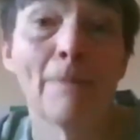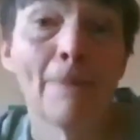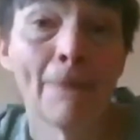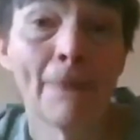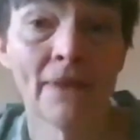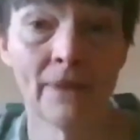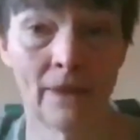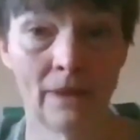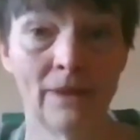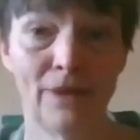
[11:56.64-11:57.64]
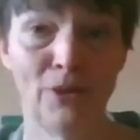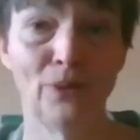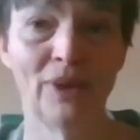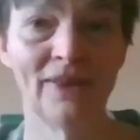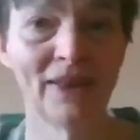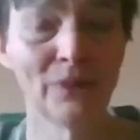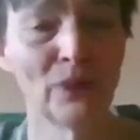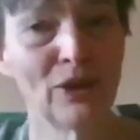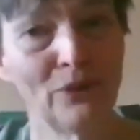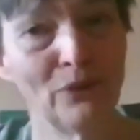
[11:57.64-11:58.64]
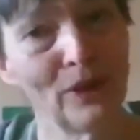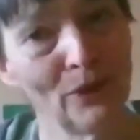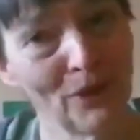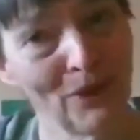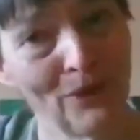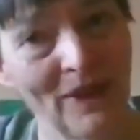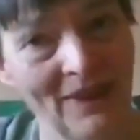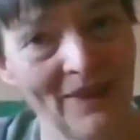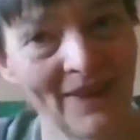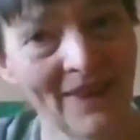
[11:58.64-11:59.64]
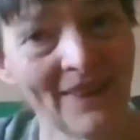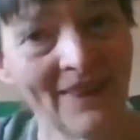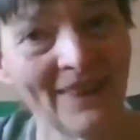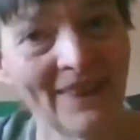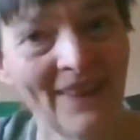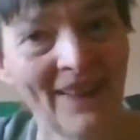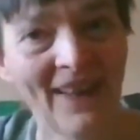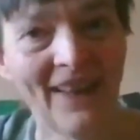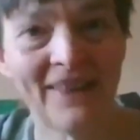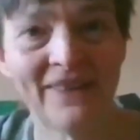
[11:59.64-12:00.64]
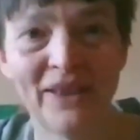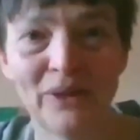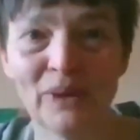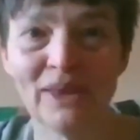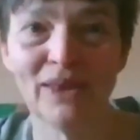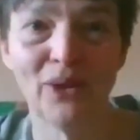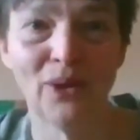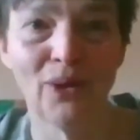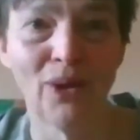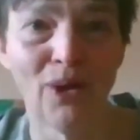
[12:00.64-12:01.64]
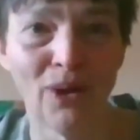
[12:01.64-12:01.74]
Nothing is new. And then we look together, and then we see, oh,